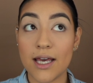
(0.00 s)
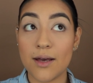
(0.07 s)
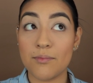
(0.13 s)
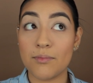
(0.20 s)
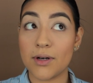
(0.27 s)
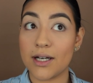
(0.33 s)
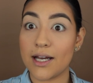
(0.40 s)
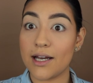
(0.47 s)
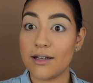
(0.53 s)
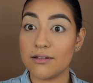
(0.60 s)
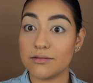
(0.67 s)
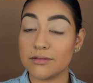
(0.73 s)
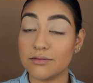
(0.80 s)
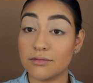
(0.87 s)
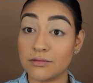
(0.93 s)
My dad,
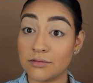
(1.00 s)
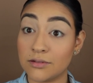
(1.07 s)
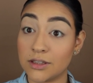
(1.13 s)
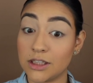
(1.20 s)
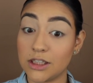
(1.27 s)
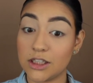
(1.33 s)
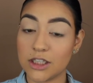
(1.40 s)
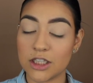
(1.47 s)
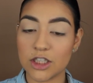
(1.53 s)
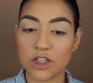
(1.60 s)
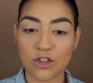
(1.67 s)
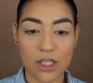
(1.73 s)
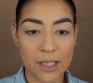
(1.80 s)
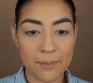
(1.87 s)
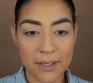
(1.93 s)
he started
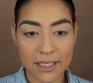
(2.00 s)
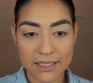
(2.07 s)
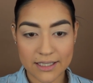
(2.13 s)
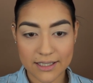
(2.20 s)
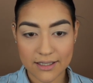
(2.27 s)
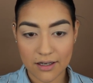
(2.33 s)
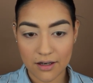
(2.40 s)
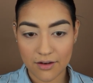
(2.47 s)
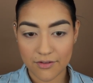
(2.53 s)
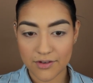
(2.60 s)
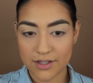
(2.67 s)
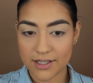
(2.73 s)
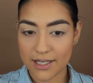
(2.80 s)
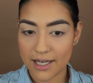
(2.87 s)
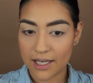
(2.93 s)
screaming and stuff
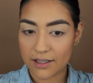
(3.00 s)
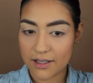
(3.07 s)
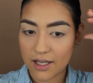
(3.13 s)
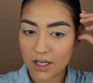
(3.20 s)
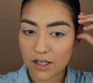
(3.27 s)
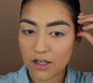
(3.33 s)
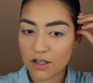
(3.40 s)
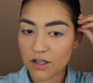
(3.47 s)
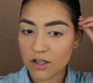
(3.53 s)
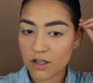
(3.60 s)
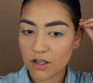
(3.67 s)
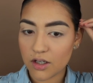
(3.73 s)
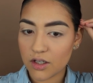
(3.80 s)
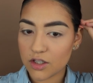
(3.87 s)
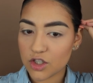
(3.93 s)
and saying like,
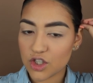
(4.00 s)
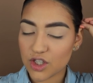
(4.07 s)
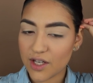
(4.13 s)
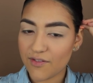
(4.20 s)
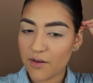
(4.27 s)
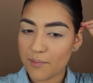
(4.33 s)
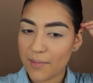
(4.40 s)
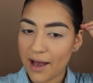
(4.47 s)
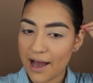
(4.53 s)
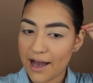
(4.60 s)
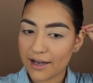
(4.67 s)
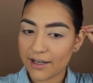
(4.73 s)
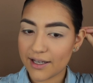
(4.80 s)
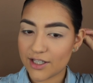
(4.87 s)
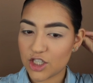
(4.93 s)
just give it
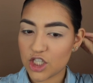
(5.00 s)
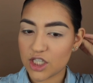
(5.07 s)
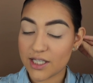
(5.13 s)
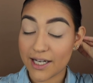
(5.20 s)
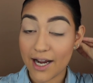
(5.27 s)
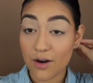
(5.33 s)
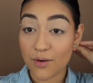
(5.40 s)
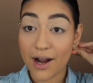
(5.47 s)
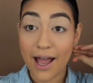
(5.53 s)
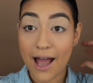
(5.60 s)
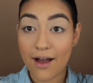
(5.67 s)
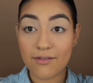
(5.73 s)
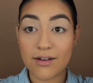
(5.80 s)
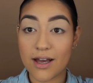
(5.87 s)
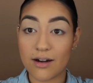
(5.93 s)
back. And she's like, I don't
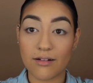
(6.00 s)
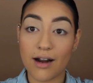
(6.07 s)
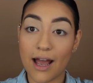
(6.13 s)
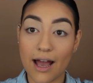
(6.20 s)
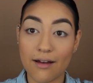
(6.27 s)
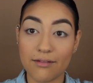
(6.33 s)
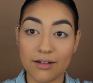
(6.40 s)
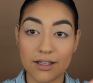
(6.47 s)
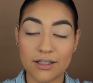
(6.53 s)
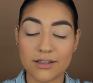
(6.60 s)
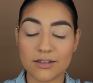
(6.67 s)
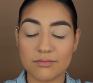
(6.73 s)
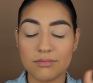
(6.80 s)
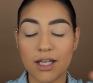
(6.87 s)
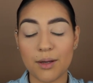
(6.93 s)
have it.
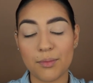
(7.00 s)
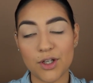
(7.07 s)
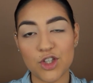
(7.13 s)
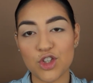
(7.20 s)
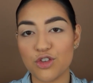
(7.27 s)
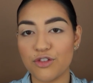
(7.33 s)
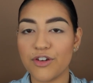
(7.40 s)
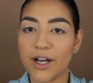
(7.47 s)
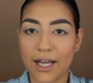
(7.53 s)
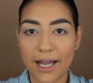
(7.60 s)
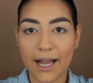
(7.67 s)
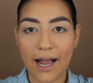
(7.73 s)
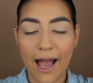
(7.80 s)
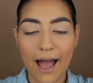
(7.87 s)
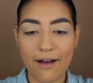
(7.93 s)
Like, bitch, you
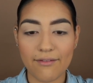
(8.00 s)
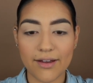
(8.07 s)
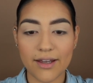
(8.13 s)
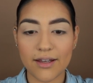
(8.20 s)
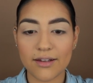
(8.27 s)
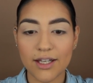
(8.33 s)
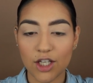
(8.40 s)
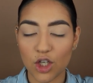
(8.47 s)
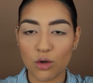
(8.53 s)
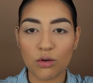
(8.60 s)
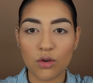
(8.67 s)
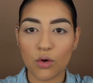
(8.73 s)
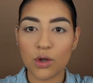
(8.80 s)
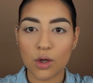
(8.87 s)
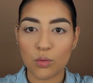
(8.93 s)
fucking have it. Like, you're
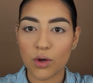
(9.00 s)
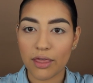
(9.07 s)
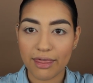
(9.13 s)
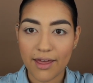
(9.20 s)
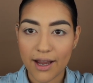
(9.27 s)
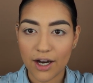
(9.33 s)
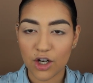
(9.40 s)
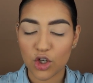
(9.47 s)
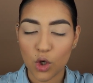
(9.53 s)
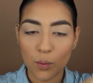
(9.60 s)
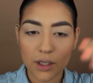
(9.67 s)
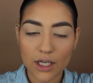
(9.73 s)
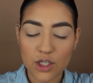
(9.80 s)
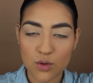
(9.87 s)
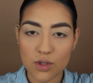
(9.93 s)
the only one there. No
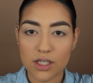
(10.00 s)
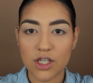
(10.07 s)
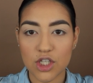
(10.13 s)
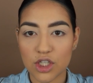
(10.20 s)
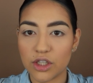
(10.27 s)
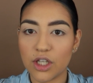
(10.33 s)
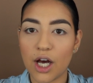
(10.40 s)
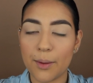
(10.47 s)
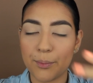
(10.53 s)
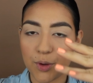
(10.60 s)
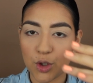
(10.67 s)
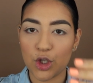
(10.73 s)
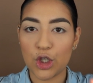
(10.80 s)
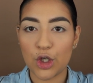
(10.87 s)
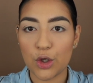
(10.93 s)
one else was in the salon
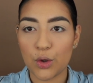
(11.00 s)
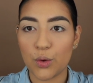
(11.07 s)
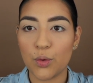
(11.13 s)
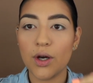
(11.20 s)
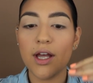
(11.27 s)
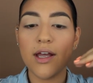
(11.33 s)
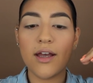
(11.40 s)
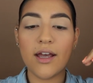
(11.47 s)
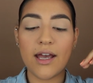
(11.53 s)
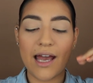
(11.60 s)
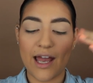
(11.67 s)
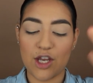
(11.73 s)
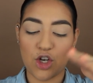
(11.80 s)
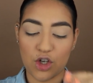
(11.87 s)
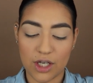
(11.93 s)
but you
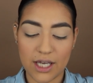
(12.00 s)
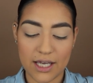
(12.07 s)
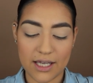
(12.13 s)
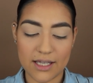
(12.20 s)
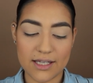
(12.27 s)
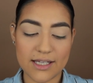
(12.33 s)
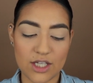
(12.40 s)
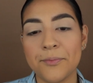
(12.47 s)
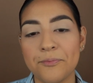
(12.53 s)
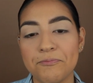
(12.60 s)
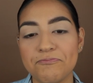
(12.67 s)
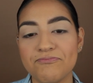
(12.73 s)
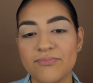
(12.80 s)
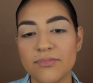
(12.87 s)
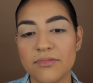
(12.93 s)
and your kids. And